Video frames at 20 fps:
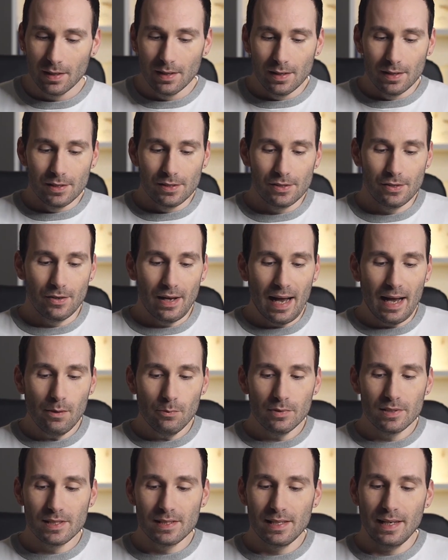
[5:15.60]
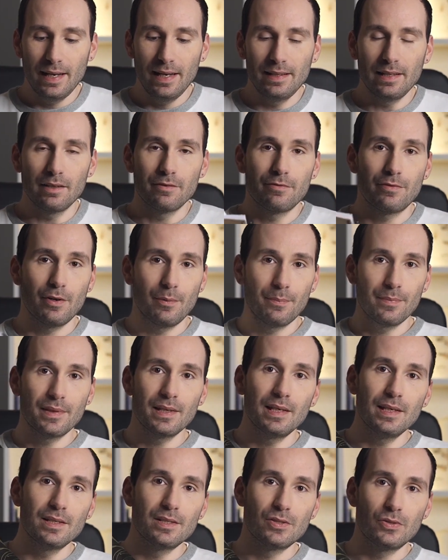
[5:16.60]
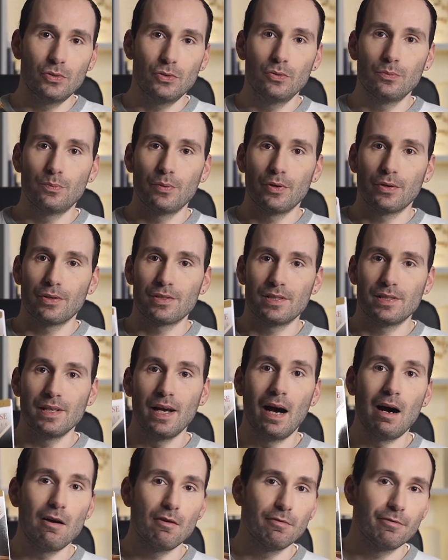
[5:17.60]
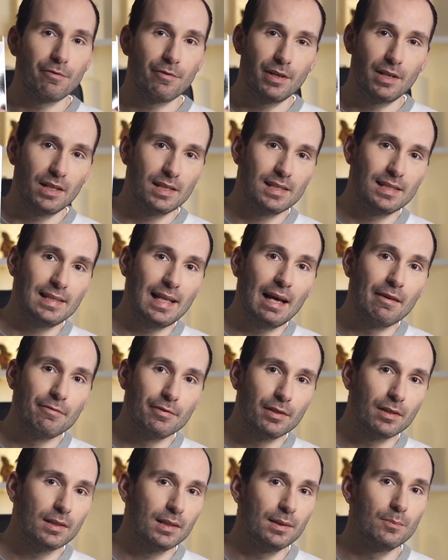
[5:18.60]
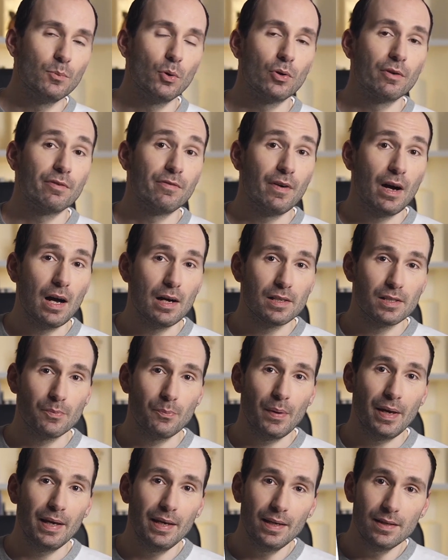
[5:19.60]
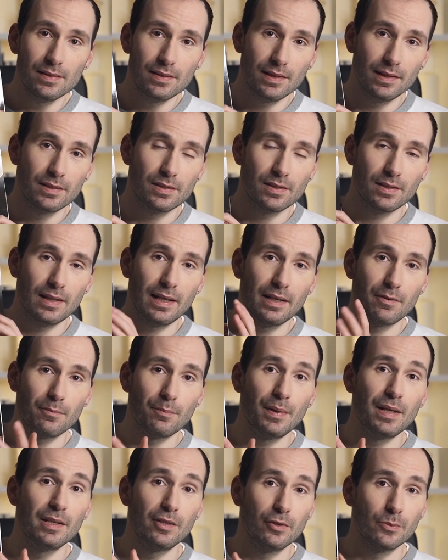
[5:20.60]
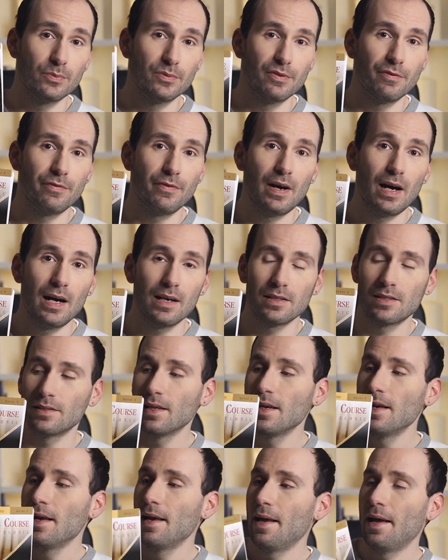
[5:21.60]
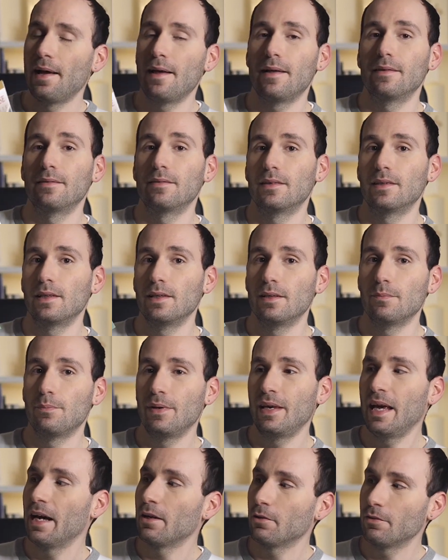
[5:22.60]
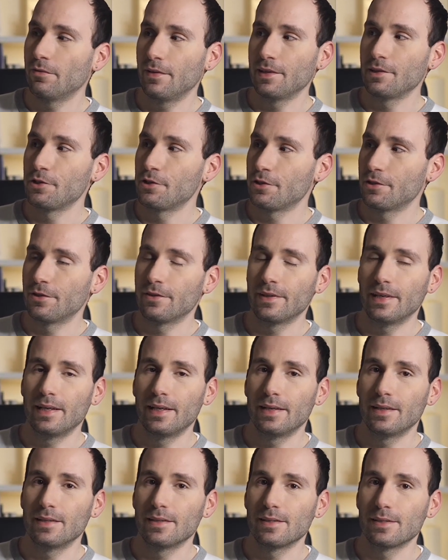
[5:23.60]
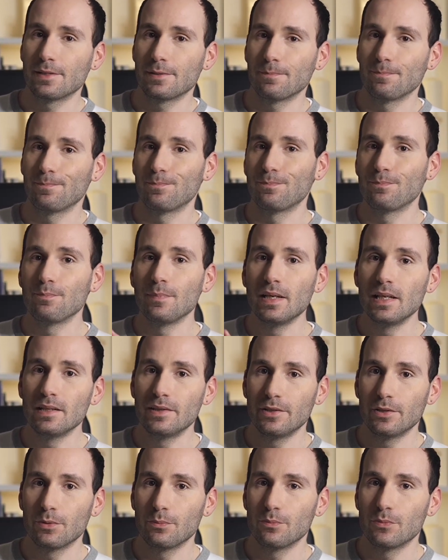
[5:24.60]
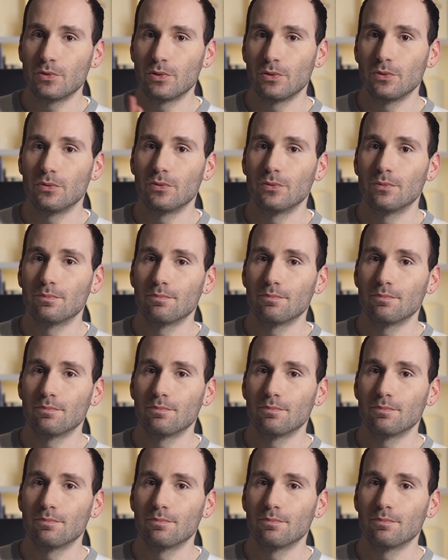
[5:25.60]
So I would say that from these two books, the Alfred is definitely more fast-paced. It's like medium to fast, and the Piano Adventure is medium to